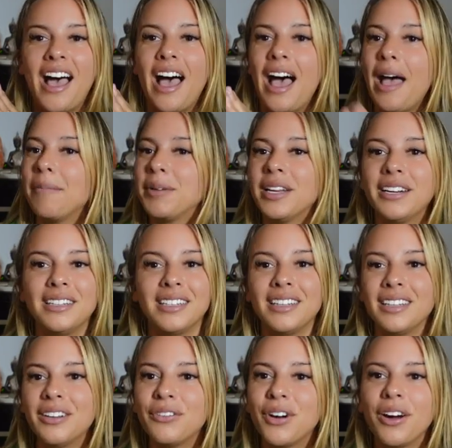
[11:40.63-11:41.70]
I'm gonna
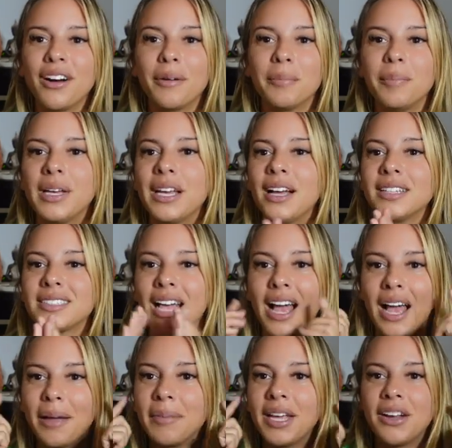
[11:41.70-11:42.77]
deliver because
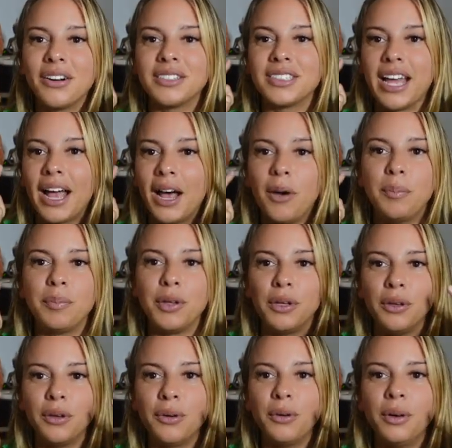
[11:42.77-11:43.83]
I'm here to help
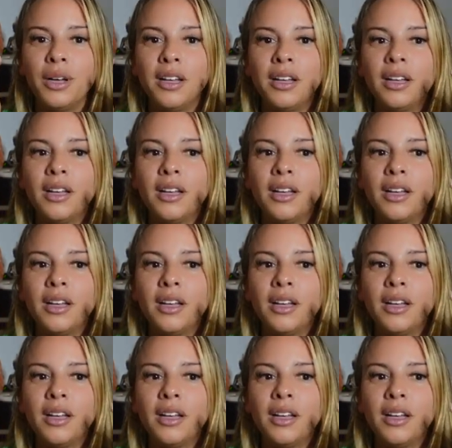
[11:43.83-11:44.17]
you